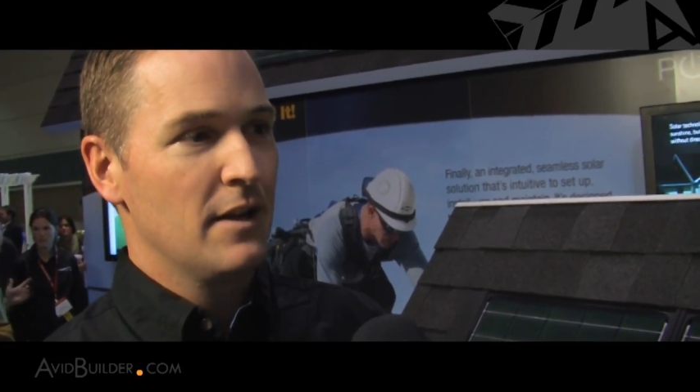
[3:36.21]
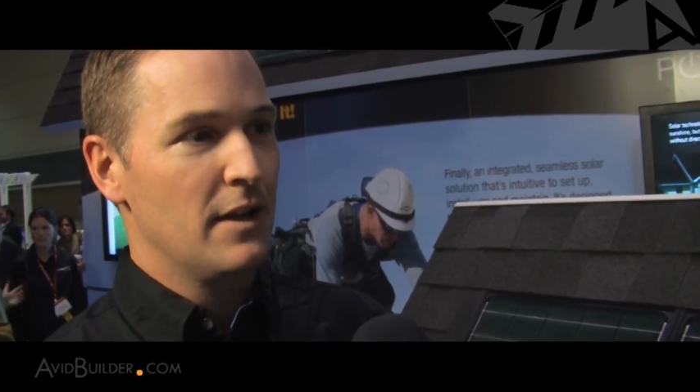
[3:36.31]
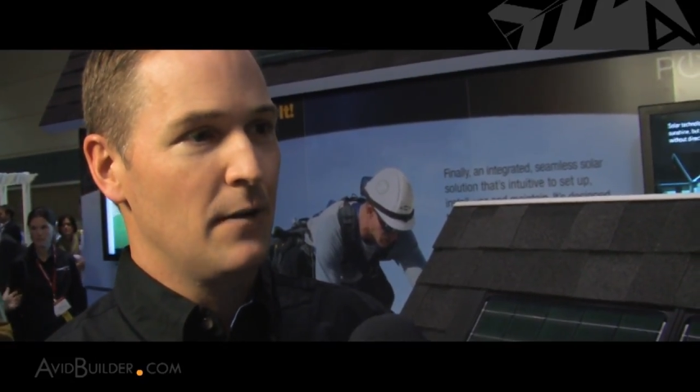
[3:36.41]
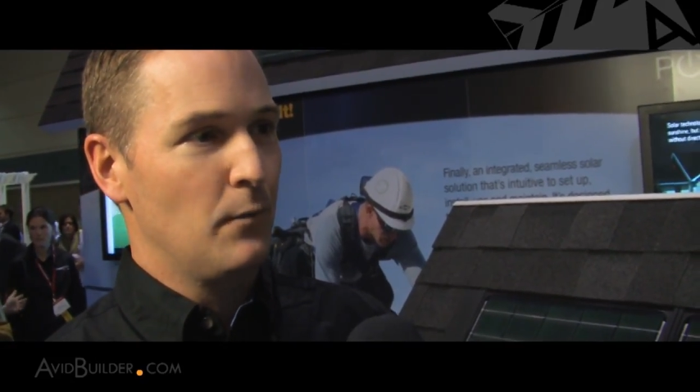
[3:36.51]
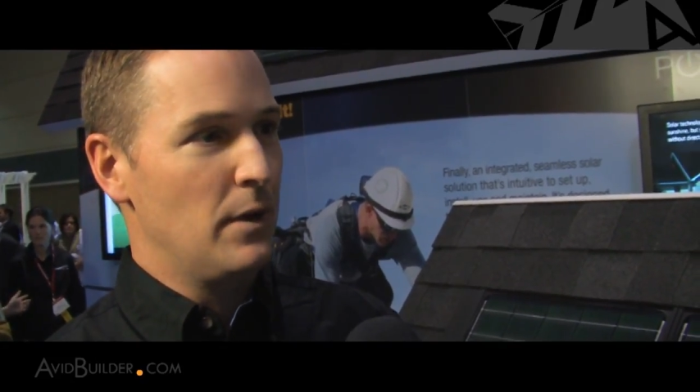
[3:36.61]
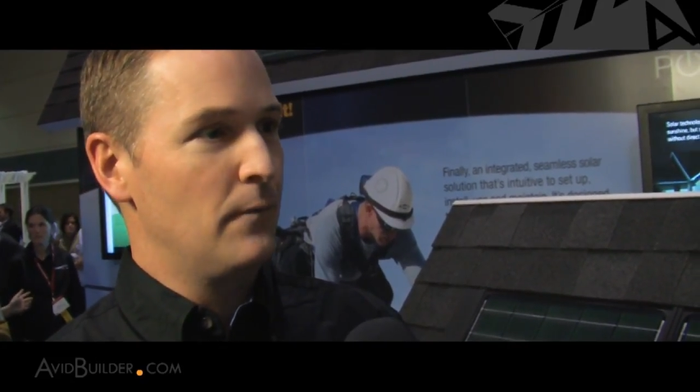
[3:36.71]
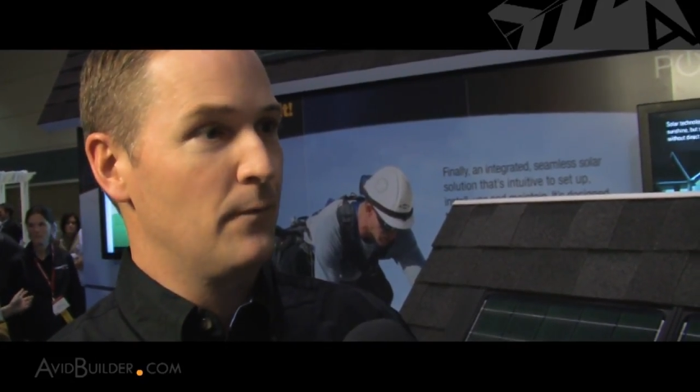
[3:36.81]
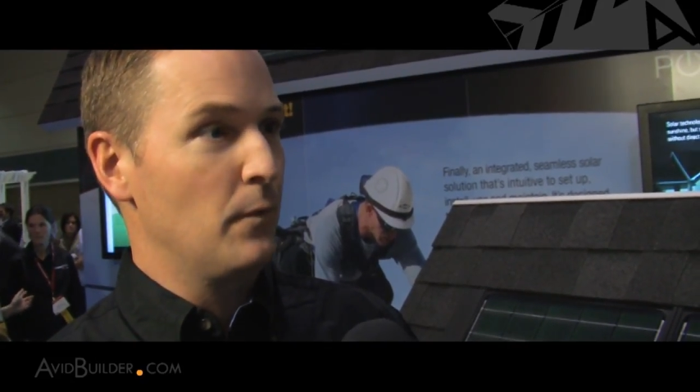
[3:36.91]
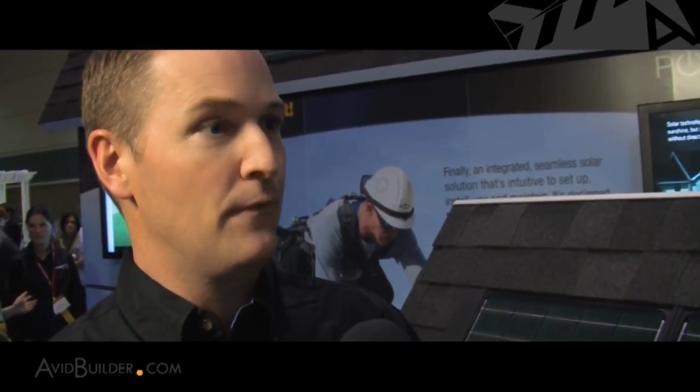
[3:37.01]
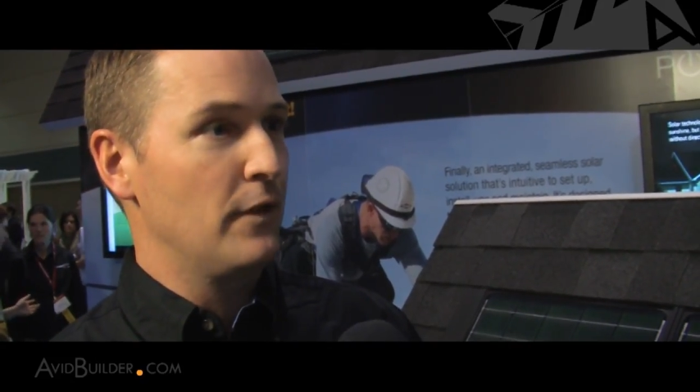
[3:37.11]
that we've,
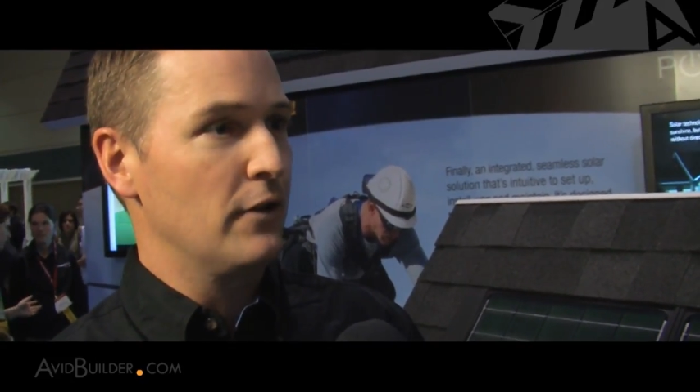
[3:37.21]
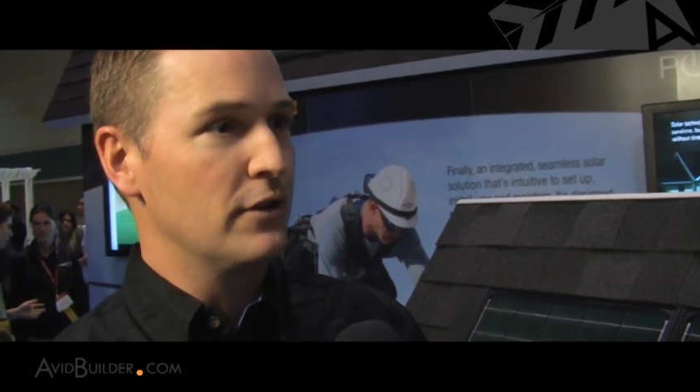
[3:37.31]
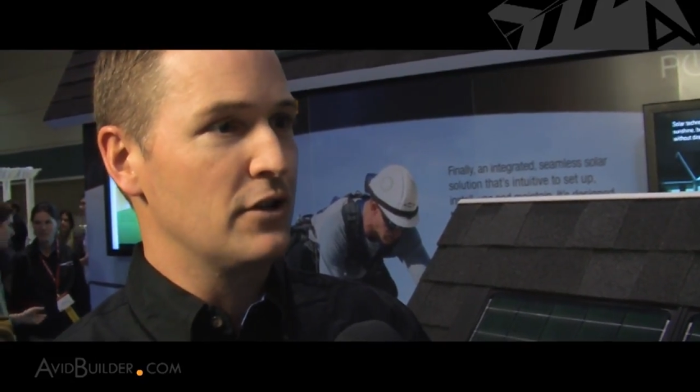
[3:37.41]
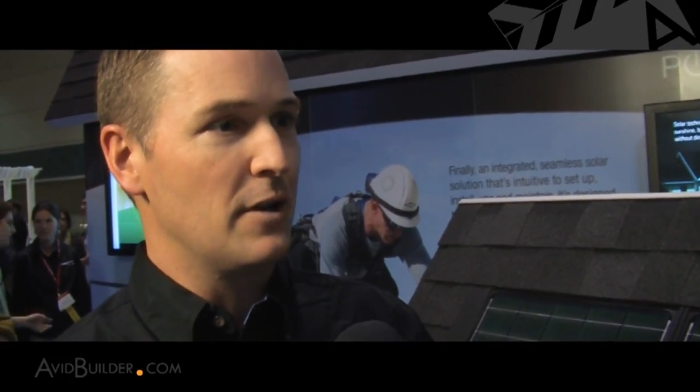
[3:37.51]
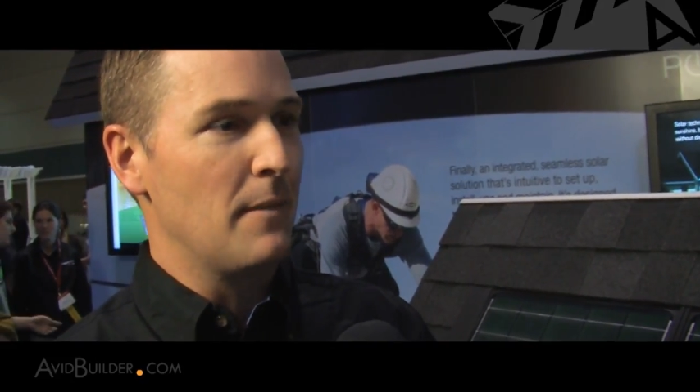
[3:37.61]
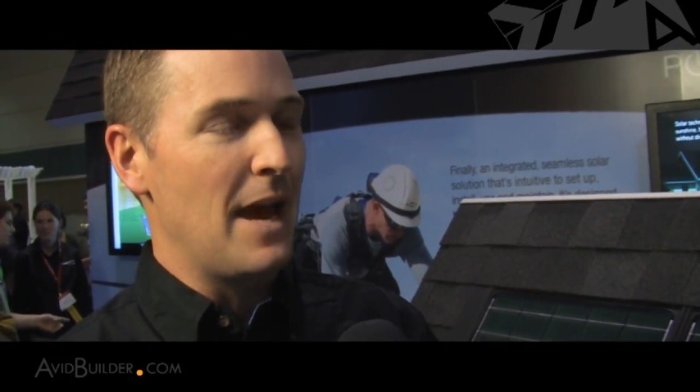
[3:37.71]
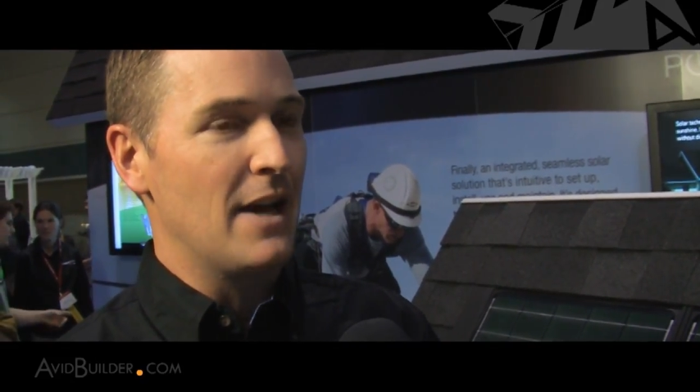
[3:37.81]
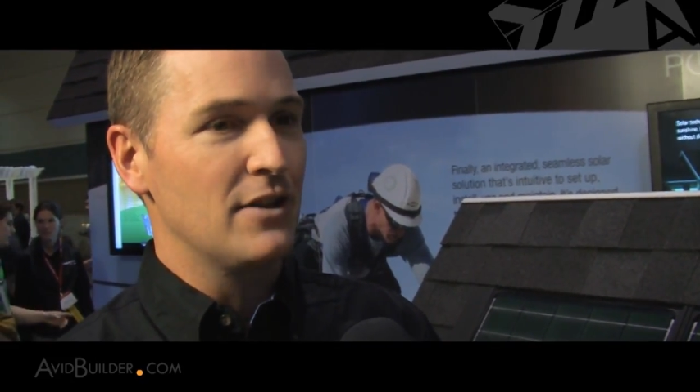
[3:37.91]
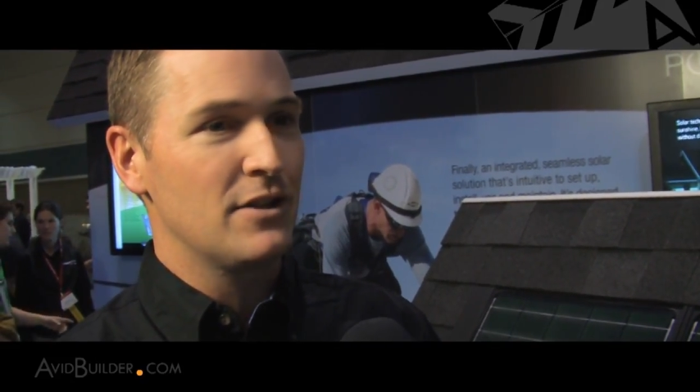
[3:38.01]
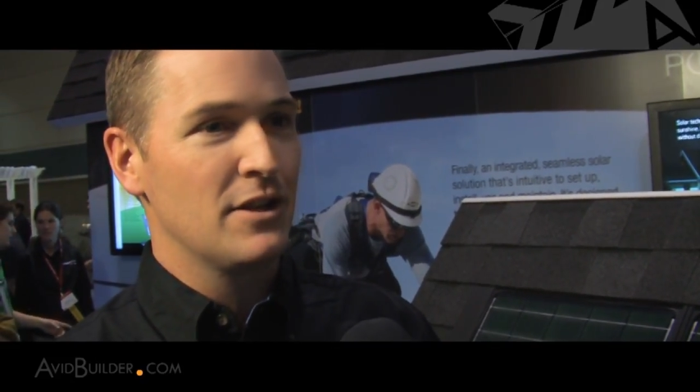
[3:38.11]
we feel is
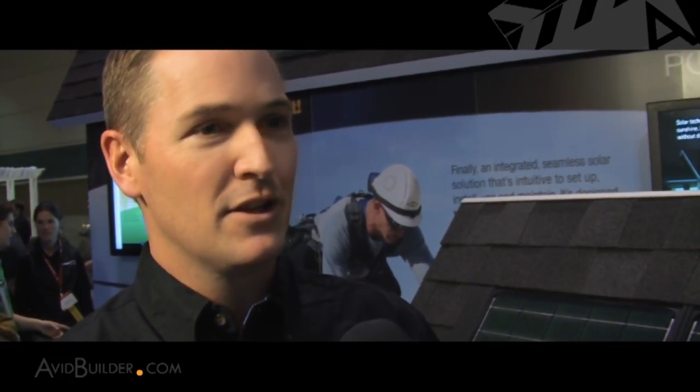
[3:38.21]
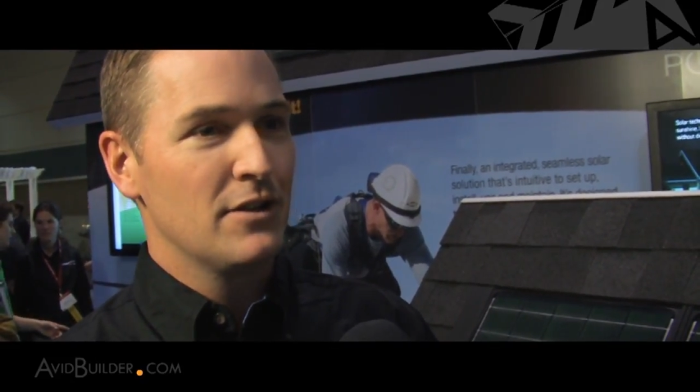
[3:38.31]
unmatched.